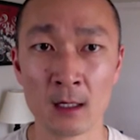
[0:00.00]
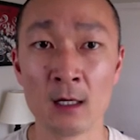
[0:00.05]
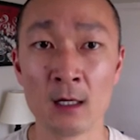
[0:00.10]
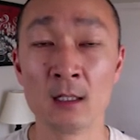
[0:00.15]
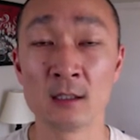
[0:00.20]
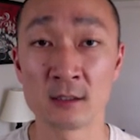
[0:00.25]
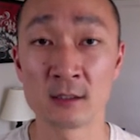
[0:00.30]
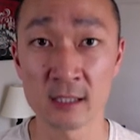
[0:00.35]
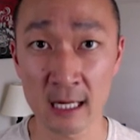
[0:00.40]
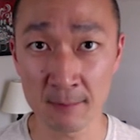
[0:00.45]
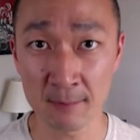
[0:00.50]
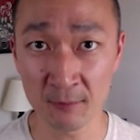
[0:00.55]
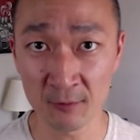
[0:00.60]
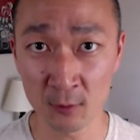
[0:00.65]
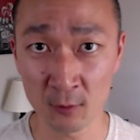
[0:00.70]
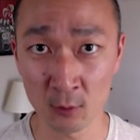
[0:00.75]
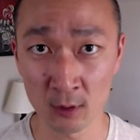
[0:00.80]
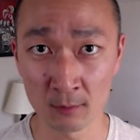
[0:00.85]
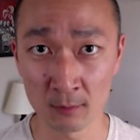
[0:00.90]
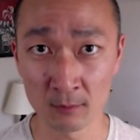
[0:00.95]
Same
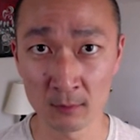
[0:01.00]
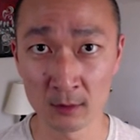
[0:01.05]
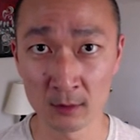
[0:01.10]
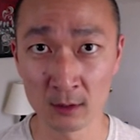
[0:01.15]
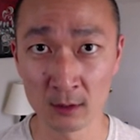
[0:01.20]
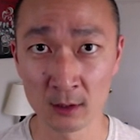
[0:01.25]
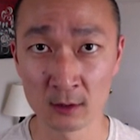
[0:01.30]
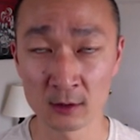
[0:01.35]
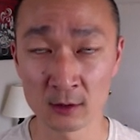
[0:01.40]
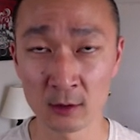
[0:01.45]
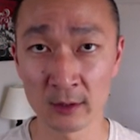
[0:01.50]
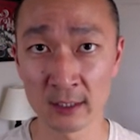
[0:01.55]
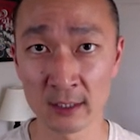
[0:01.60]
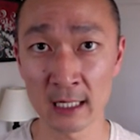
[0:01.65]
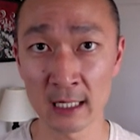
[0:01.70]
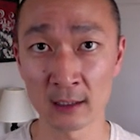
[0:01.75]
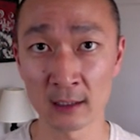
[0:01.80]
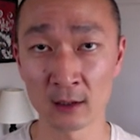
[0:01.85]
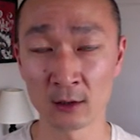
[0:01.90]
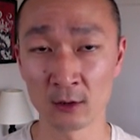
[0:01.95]
form. So
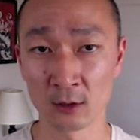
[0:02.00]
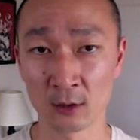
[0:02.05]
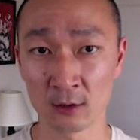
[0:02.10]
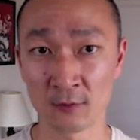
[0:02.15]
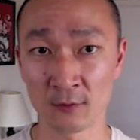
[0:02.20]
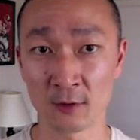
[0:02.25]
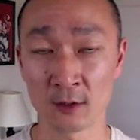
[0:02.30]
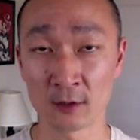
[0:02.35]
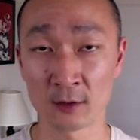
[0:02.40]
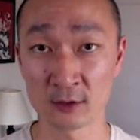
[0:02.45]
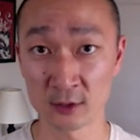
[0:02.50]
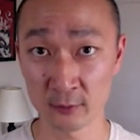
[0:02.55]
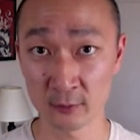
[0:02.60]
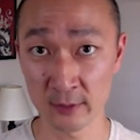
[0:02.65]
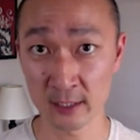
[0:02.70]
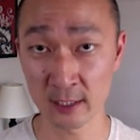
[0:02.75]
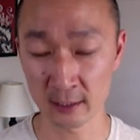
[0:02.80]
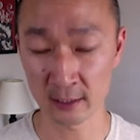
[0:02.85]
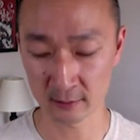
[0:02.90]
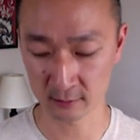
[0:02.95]
again, look for those 3
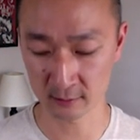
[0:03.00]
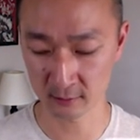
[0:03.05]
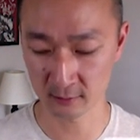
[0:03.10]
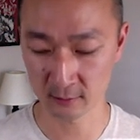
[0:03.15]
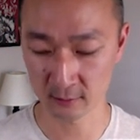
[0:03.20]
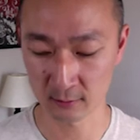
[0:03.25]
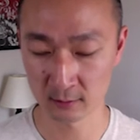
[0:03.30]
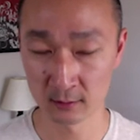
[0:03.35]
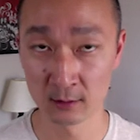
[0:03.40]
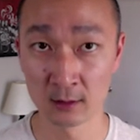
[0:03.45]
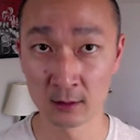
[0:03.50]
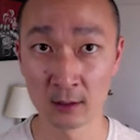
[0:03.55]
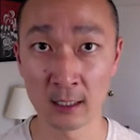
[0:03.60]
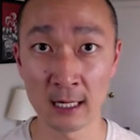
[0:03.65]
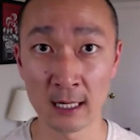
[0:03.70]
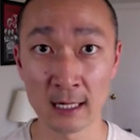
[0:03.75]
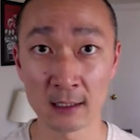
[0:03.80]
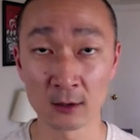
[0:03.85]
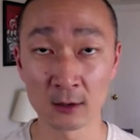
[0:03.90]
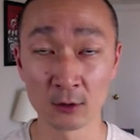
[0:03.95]
kicks,
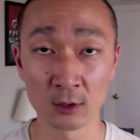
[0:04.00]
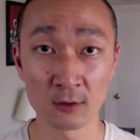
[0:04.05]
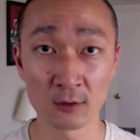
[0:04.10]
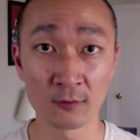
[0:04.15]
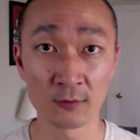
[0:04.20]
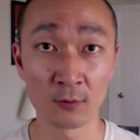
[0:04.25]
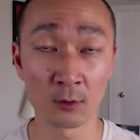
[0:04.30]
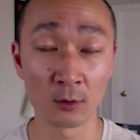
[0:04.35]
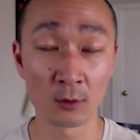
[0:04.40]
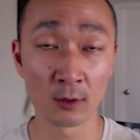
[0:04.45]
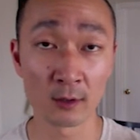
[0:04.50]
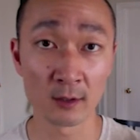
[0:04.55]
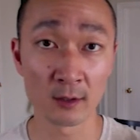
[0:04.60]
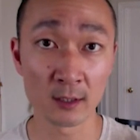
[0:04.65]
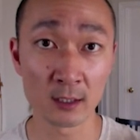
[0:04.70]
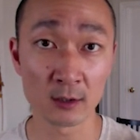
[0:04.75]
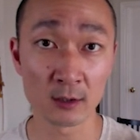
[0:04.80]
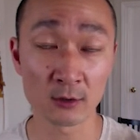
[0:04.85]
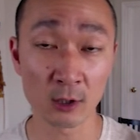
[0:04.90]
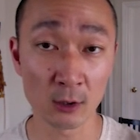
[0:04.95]
and look for the
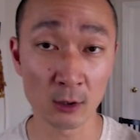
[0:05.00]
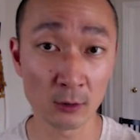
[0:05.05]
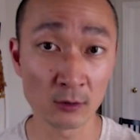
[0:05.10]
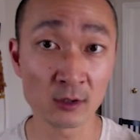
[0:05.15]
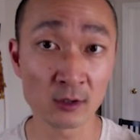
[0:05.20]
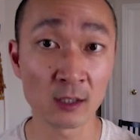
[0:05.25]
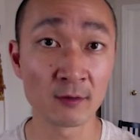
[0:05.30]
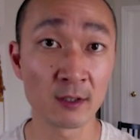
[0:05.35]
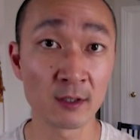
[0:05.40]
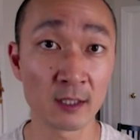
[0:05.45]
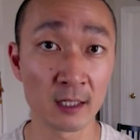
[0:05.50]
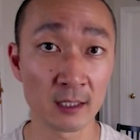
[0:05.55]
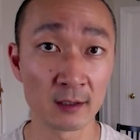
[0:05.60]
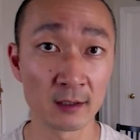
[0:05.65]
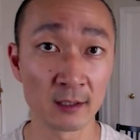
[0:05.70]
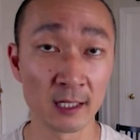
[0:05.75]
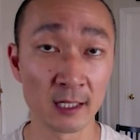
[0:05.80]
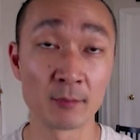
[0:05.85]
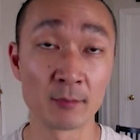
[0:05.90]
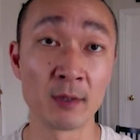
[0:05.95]
toes of the kicking
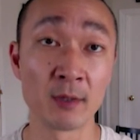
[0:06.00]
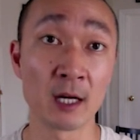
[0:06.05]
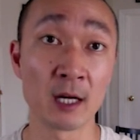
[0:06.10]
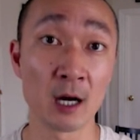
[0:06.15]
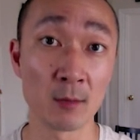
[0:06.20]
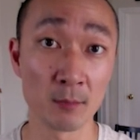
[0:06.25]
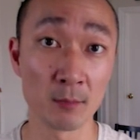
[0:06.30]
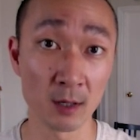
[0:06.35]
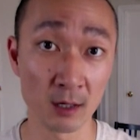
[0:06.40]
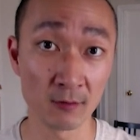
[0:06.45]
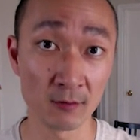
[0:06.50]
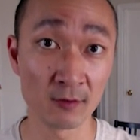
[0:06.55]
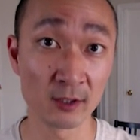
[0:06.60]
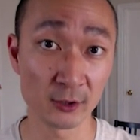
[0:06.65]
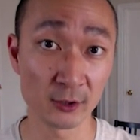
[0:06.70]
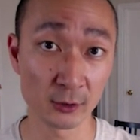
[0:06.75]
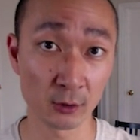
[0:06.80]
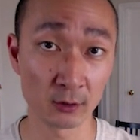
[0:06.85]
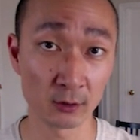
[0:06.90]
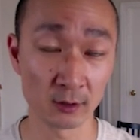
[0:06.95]
leg being above the
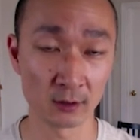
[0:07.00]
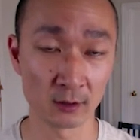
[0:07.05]
shoulder.